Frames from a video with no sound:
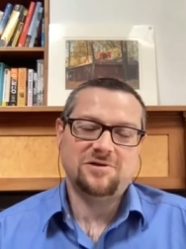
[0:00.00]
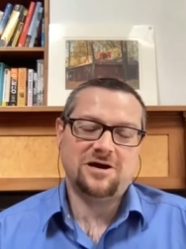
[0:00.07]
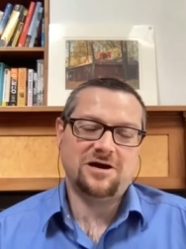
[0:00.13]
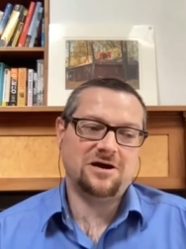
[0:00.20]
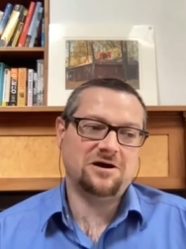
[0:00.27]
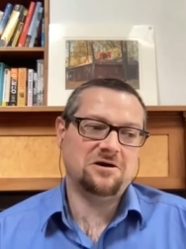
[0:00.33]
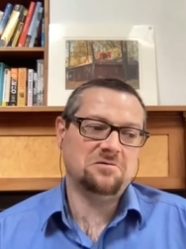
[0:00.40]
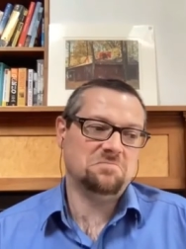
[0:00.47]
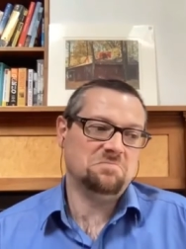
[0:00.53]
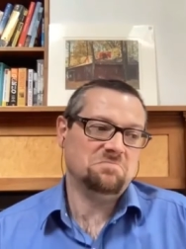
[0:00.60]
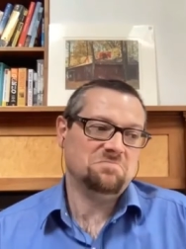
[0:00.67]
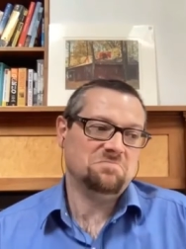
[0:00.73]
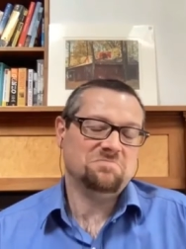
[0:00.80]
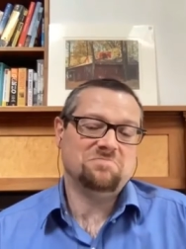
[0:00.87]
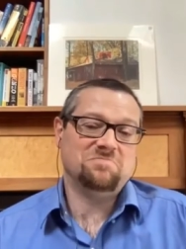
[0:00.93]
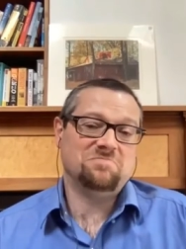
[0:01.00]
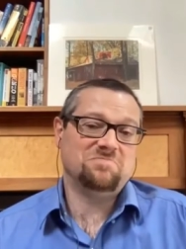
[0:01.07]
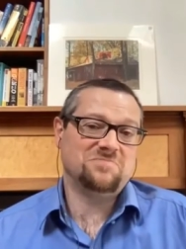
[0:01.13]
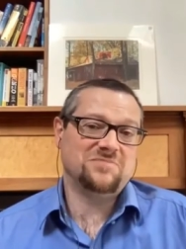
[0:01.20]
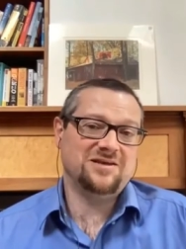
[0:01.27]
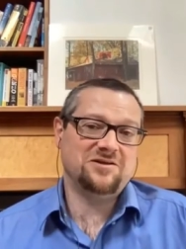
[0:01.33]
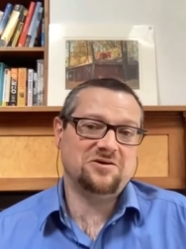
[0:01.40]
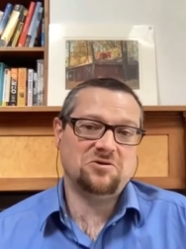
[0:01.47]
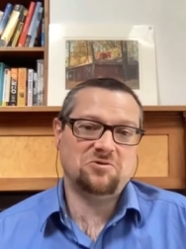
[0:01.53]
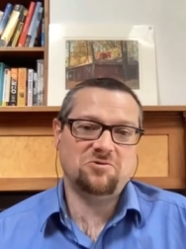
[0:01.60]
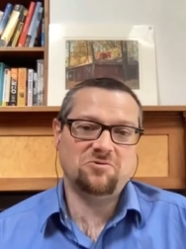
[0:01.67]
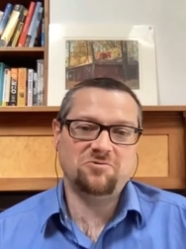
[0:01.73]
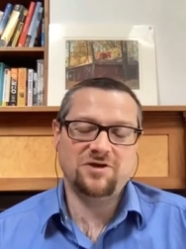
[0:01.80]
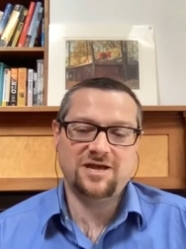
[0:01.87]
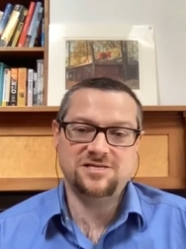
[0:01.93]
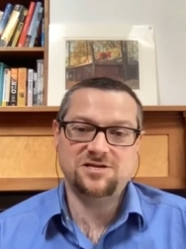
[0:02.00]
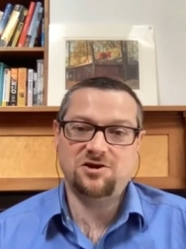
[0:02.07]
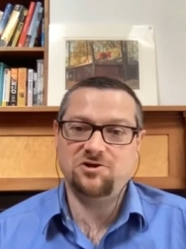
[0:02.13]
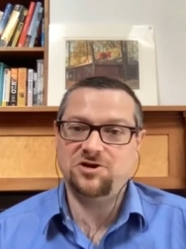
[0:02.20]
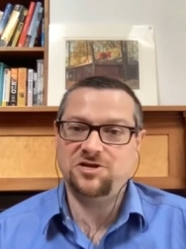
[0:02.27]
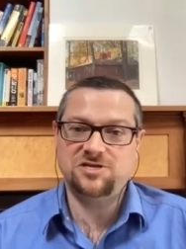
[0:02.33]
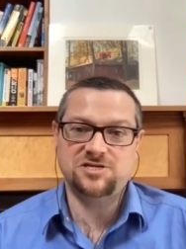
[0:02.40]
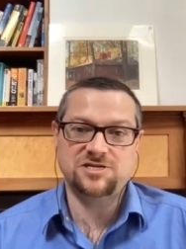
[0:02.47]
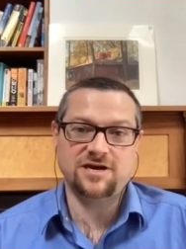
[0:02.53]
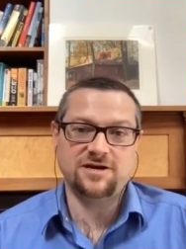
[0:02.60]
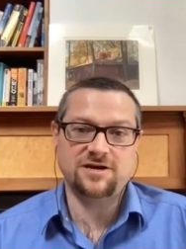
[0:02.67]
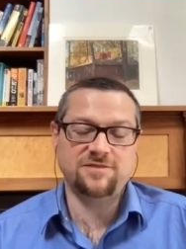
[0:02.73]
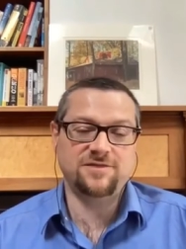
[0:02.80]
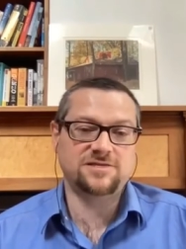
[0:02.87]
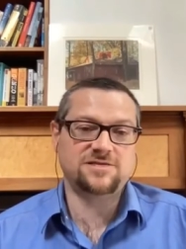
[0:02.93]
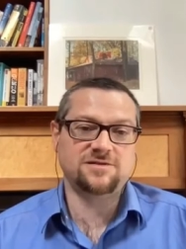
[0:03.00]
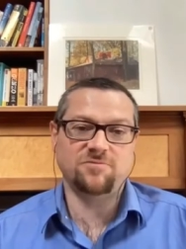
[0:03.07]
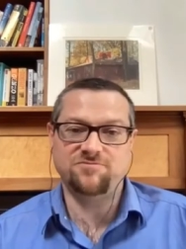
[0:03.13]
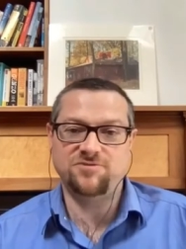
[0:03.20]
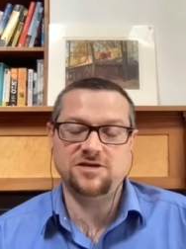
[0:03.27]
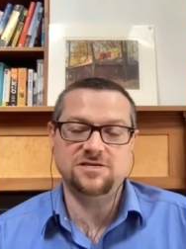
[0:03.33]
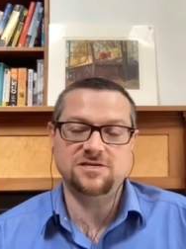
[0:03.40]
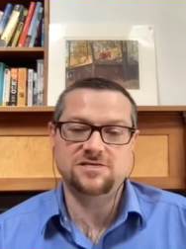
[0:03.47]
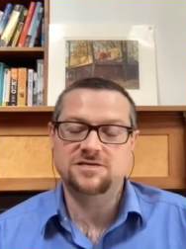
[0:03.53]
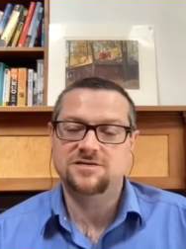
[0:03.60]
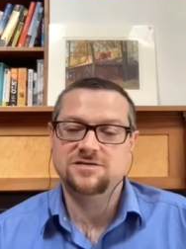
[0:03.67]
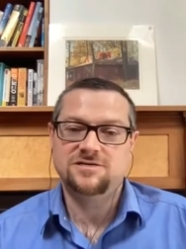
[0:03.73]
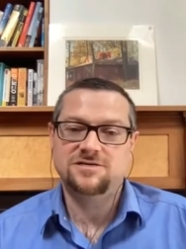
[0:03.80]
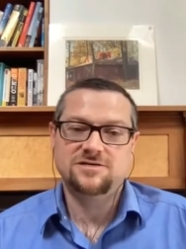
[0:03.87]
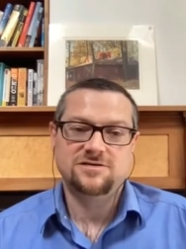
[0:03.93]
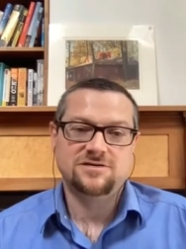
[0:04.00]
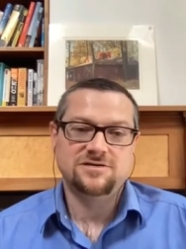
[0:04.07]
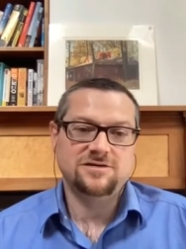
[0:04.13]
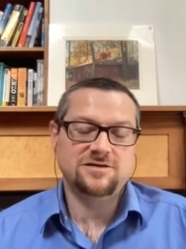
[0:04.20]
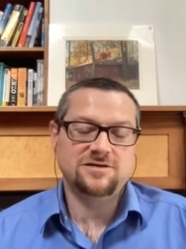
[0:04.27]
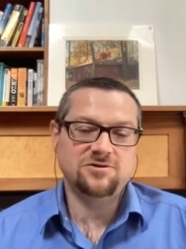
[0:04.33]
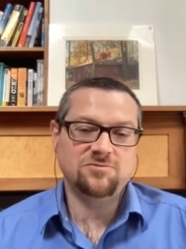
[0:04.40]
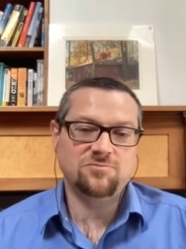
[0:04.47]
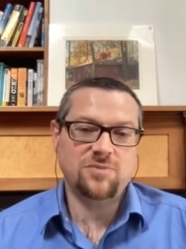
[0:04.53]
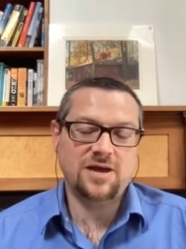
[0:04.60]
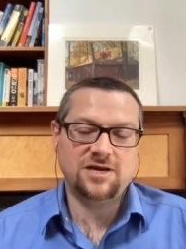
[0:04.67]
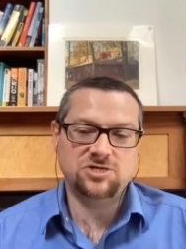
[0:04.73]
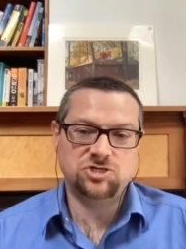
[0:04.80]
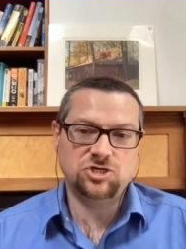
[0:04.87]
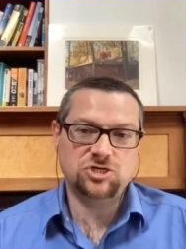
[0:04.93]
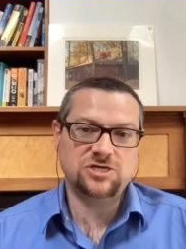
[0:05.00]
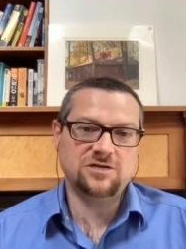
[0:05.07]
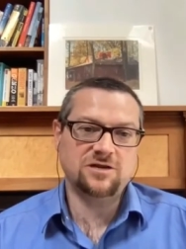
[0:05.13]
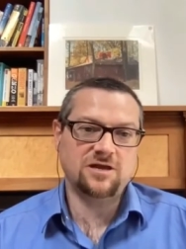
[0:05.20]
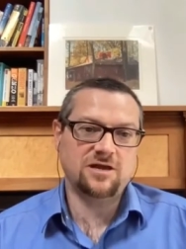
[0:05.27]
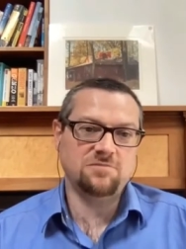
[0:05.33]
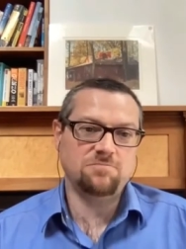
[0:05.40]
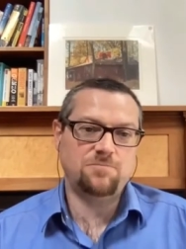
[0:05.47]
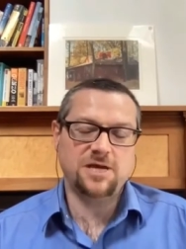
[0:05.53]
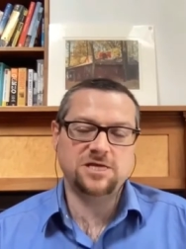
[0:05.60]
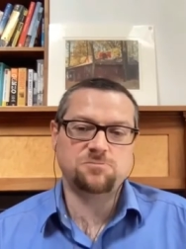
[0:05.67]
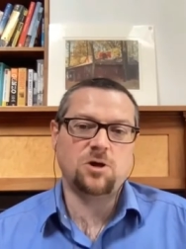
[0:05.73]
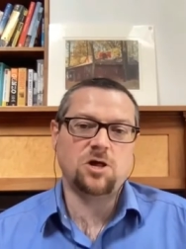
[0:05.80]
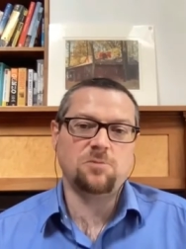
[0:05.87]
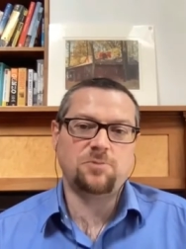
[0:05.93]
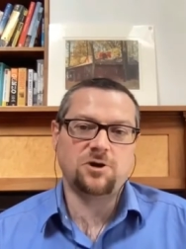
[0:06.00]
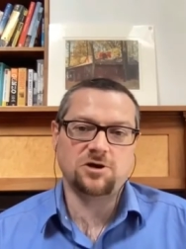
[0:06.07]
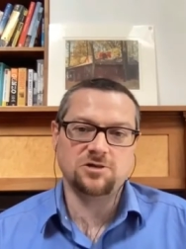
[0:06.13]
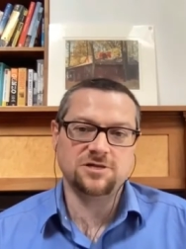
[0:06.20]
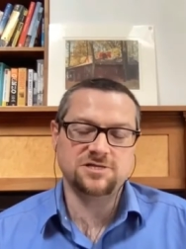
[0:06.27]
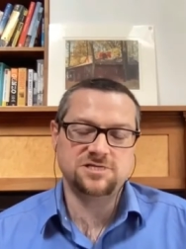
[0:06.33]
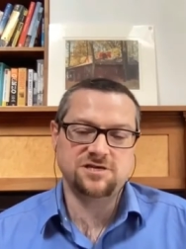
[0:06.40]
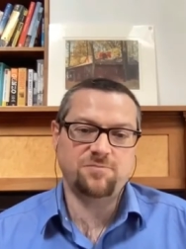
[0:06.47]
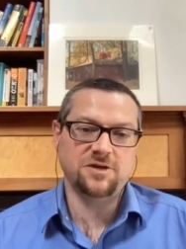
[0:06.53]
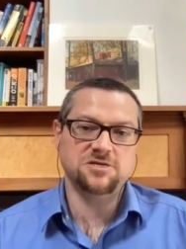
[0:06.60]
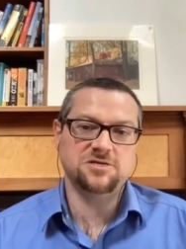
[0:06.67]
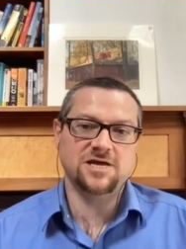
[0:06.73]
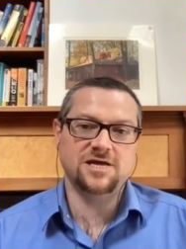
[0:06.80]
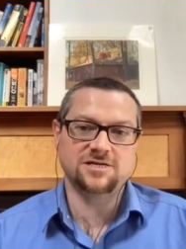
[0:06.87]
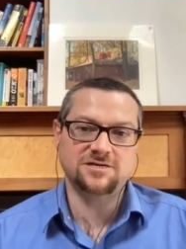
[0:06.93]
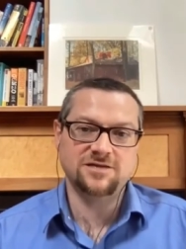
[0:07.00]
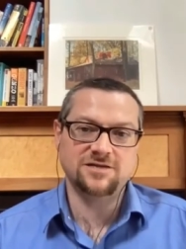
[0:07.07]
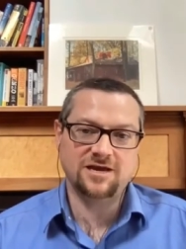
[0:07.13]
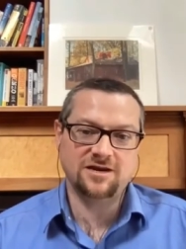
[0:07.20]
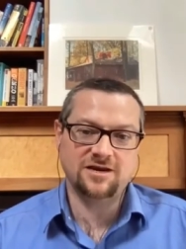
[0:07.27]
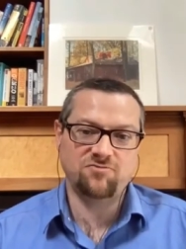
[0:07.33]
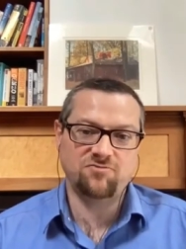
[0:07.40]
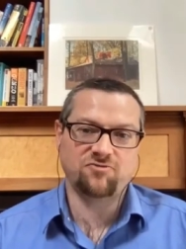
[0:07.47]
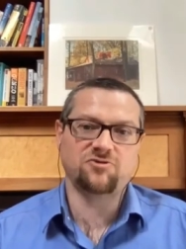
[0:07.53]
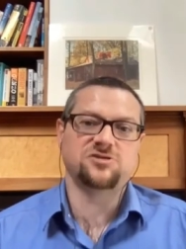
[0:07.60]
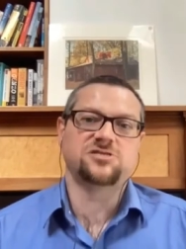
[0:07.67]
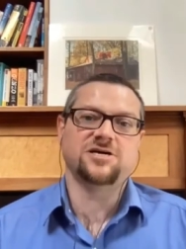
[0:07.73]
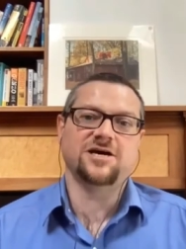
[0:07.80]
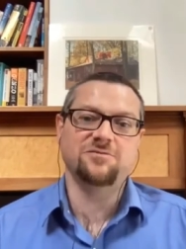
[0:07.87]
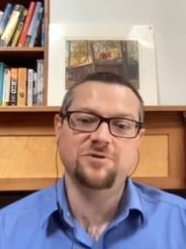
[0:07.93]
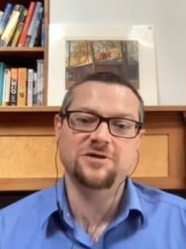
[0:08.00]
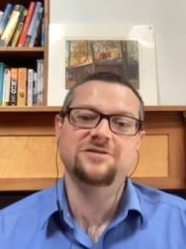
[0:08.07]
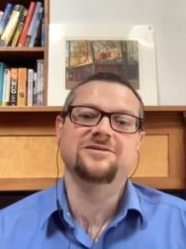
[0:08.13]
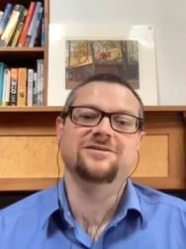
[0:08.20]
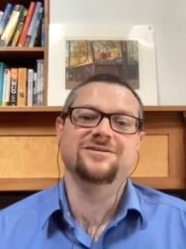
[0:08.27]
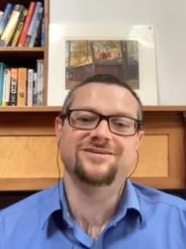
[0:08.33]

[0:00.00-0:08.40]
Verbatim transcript: Um, you know, has he already decided that some of these, you know, managers in, in baseball parlance have been designated for assignment?